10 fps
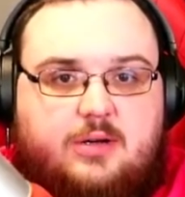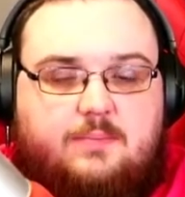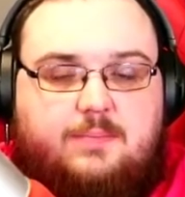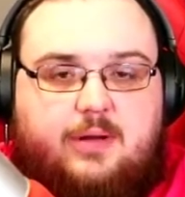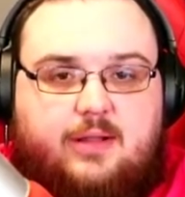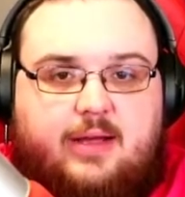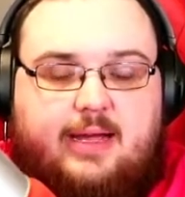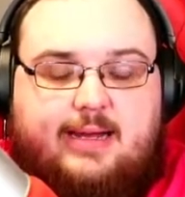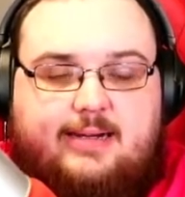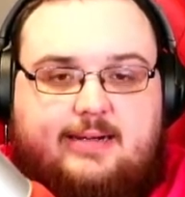but
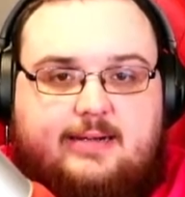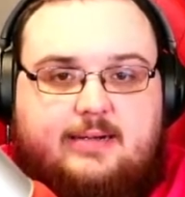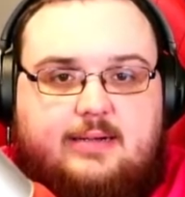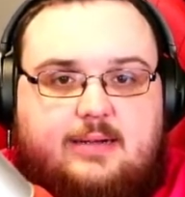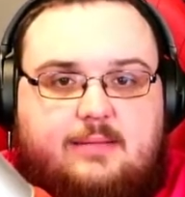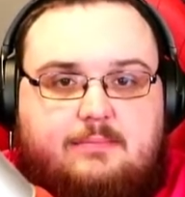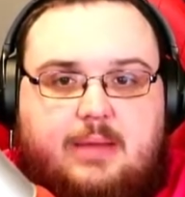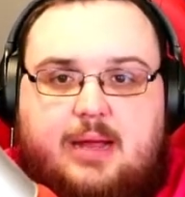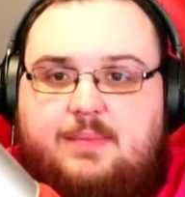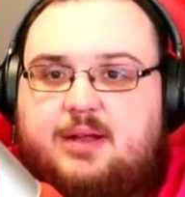like
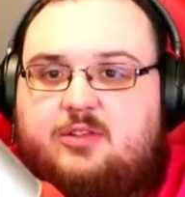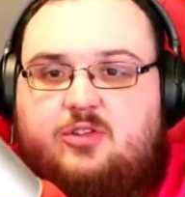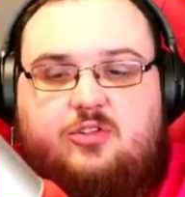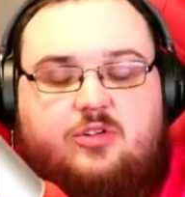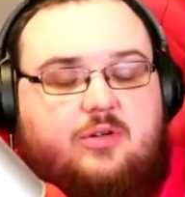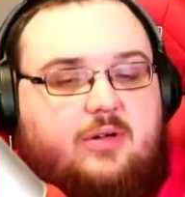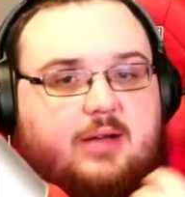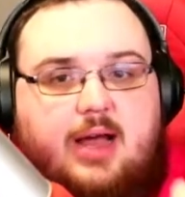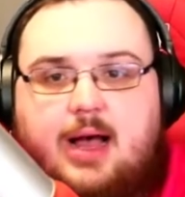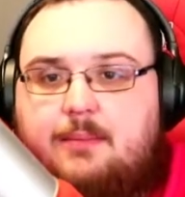maybe it's a certain
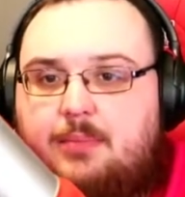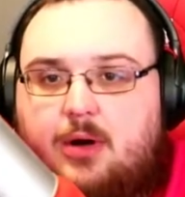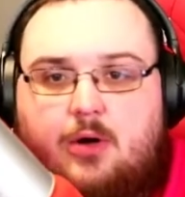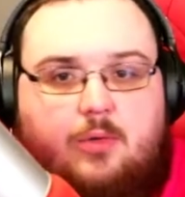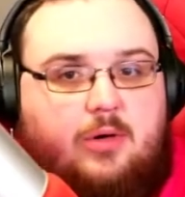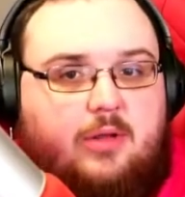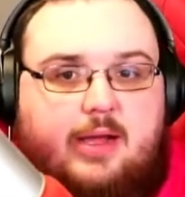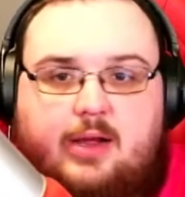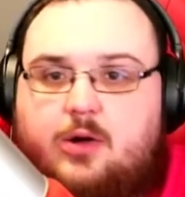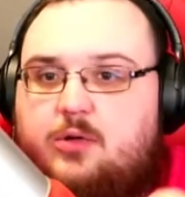combo or
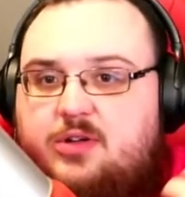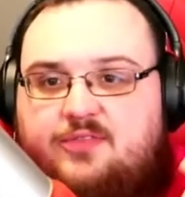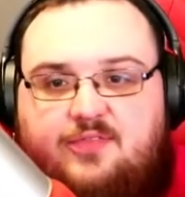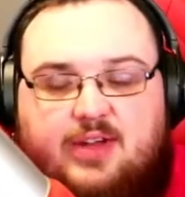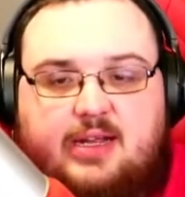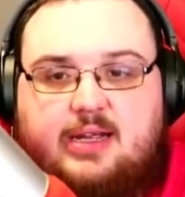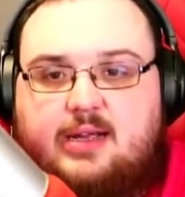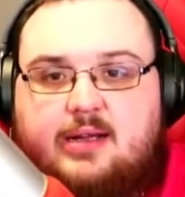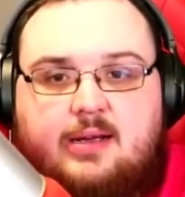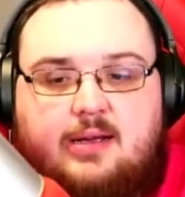like, oh, defeating
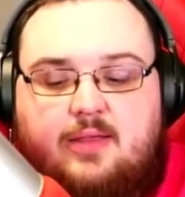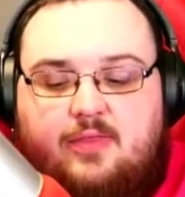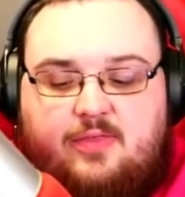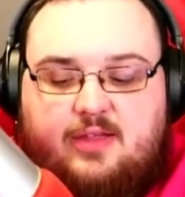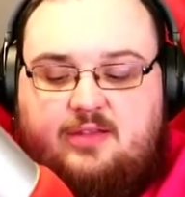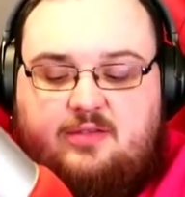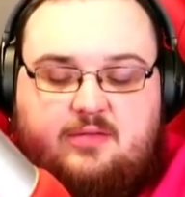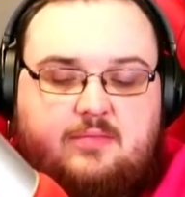this